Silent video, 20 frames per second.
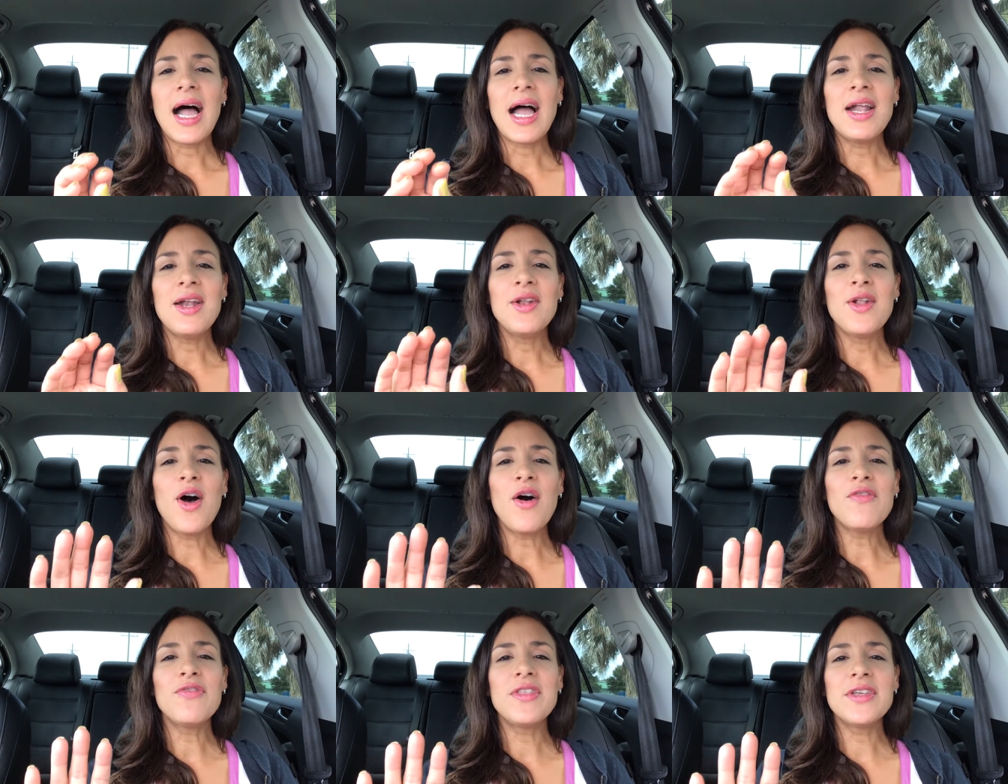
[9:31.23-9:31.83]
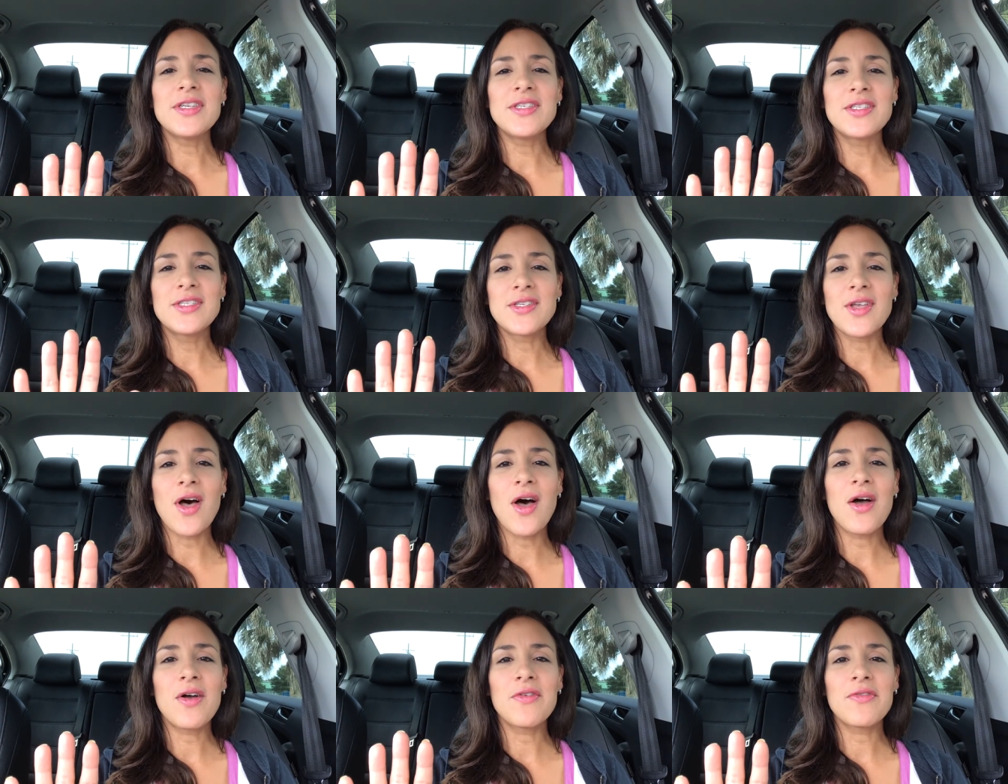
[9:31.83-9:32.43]
I love this
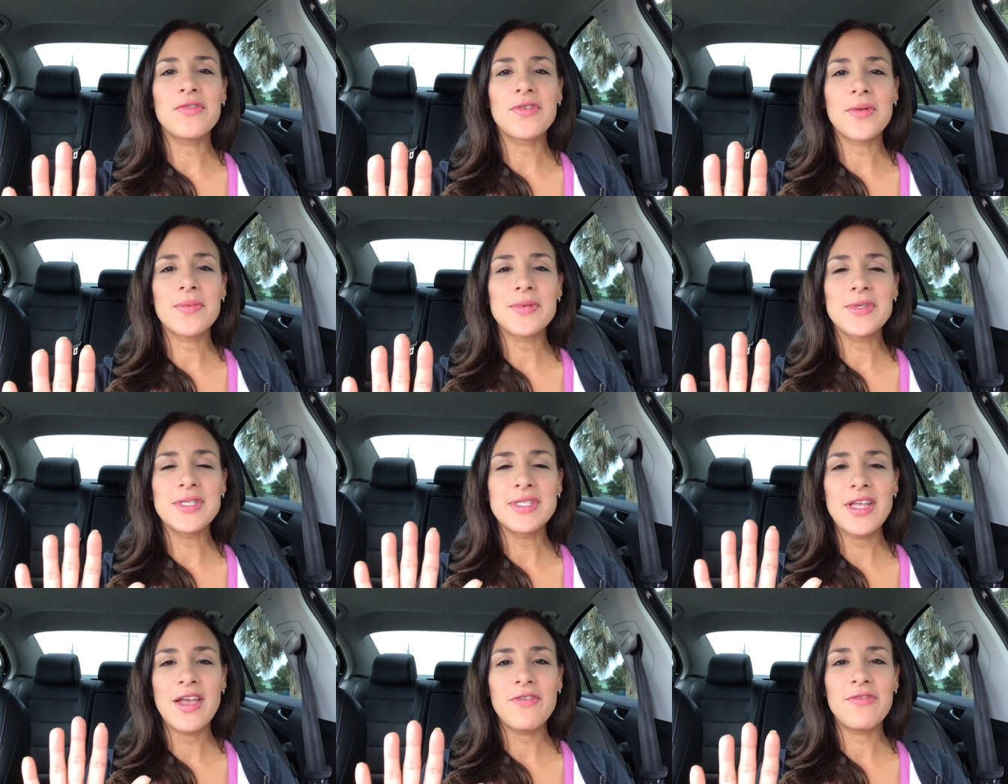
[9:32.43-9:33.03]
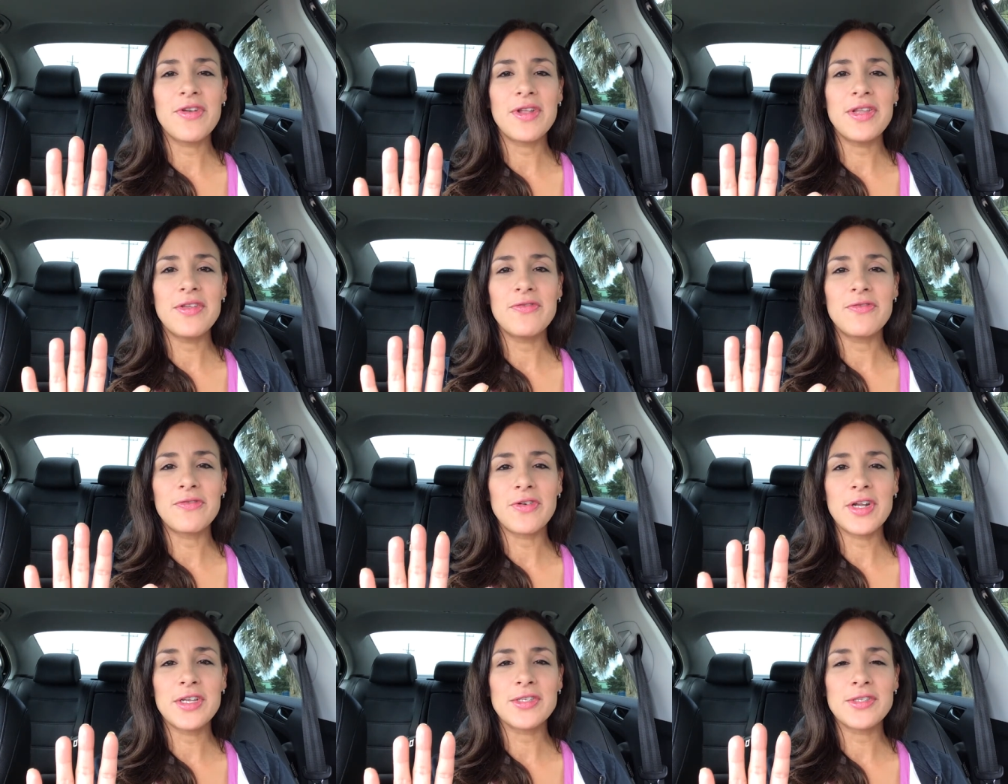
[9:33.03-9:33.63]
song from Steffany
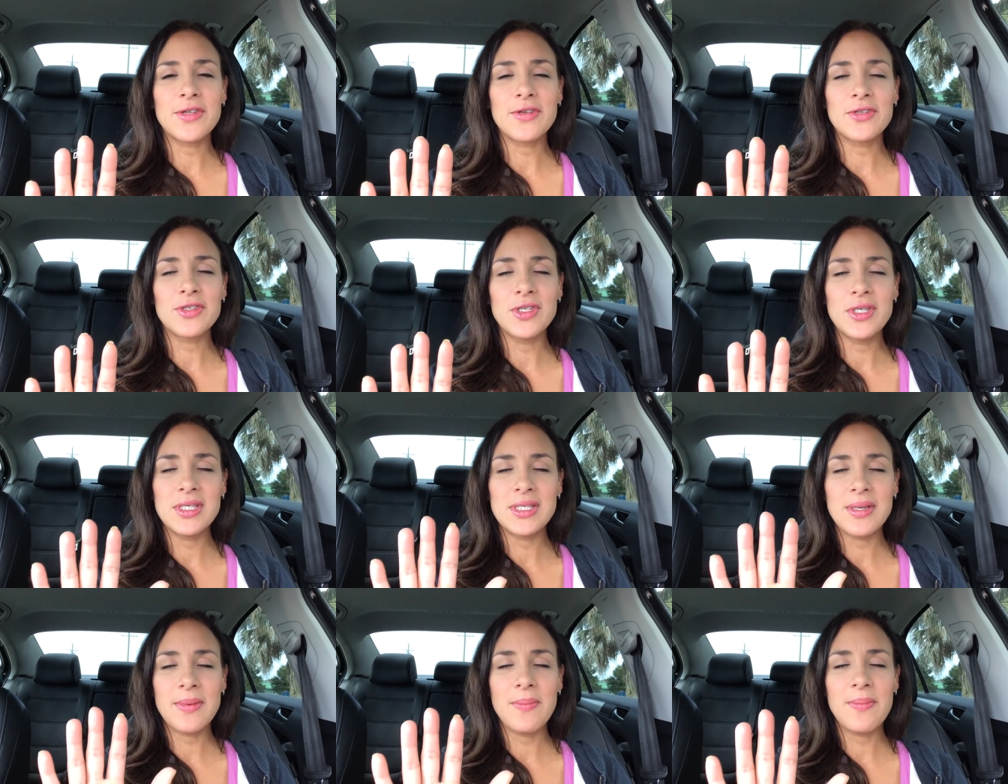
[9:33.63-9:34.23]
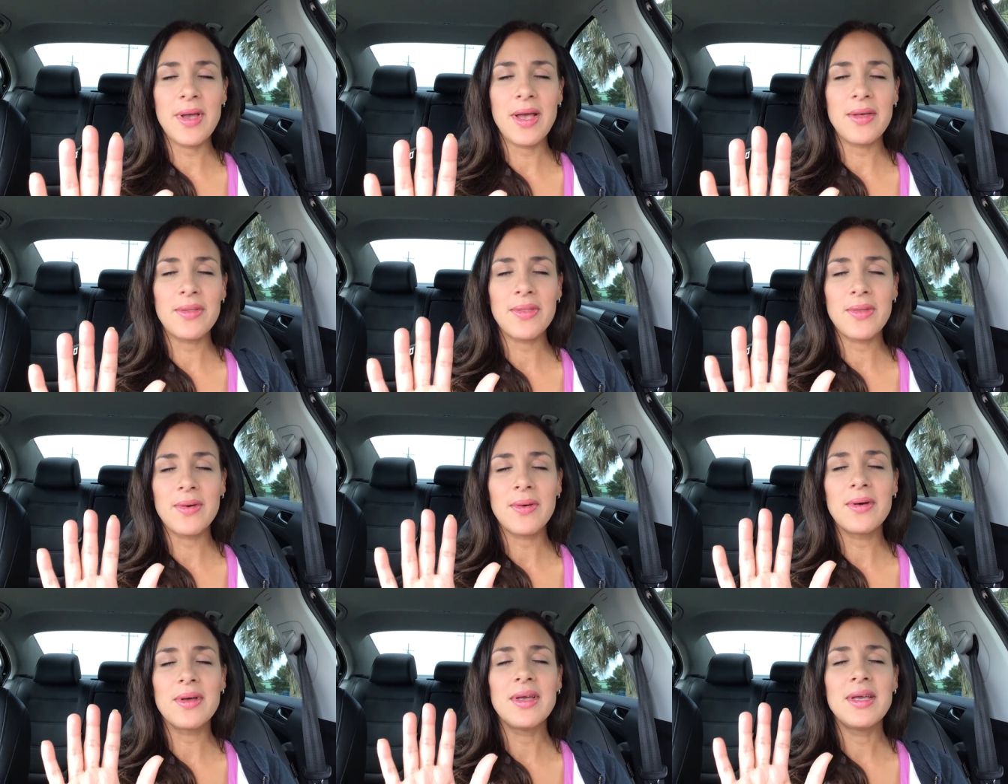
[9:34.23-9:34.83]
Frizzell. She's in
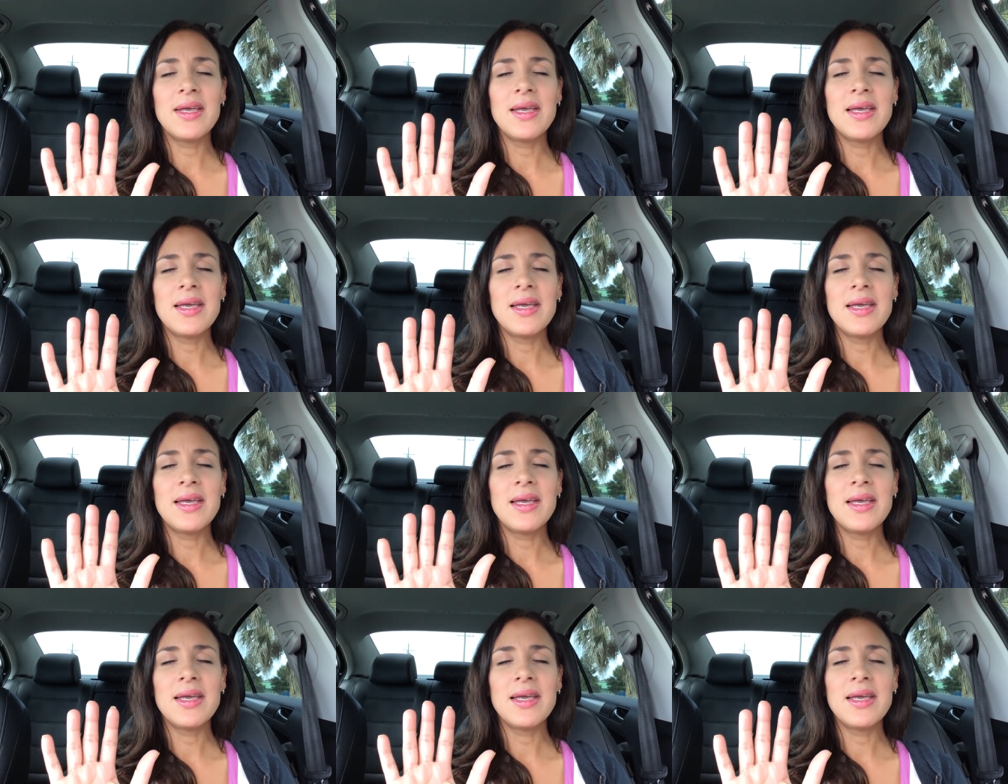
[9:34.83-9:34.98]
Bethel.